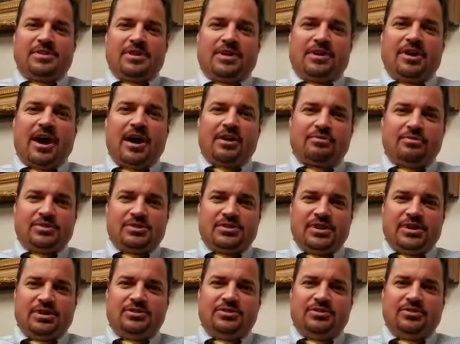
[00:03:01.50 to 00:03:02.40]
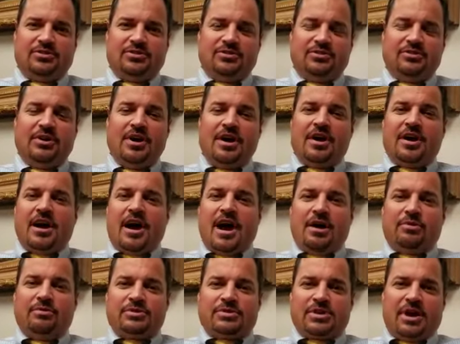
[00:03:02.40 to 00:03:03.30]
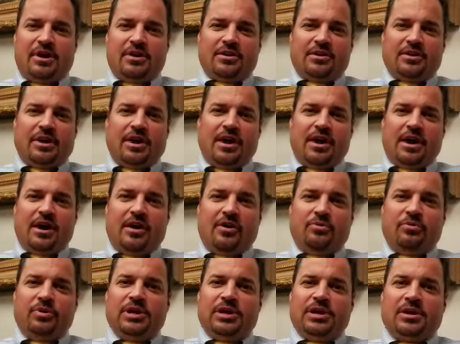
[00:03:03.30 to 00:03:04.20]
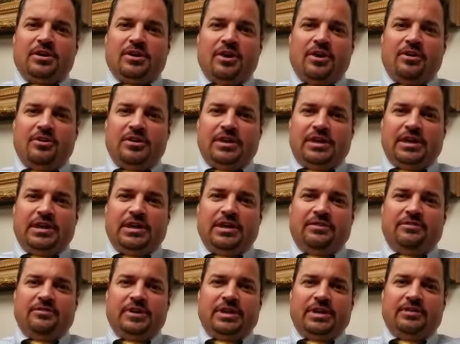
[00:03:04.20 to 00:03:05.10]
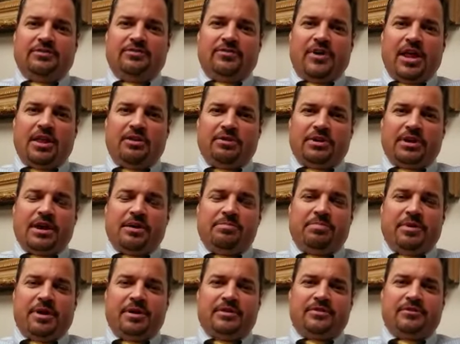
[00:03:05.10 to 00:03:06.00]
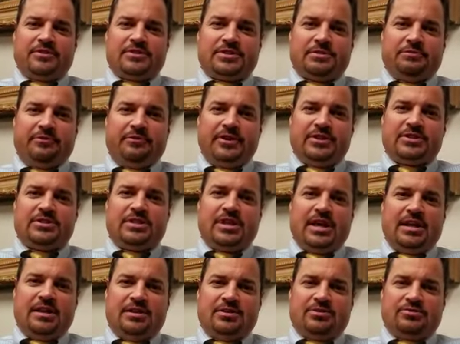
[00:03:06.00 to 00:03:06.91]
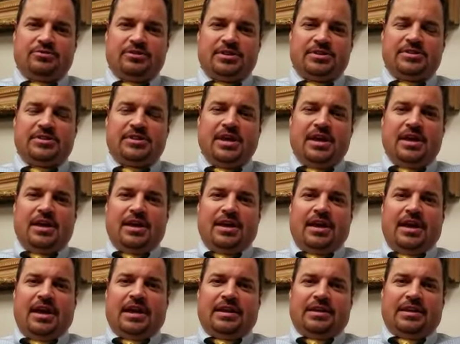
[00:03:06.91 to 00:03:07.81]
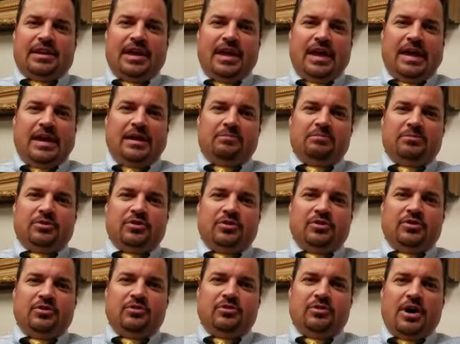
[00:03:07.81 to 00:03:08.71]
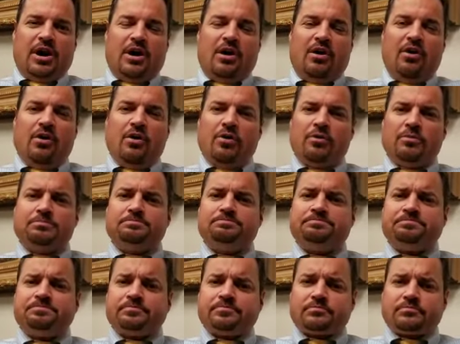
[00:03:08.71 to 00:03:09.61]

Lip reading: that God will send you to. I was out a week ago in the evening following up on some fishnet interests, and came to a home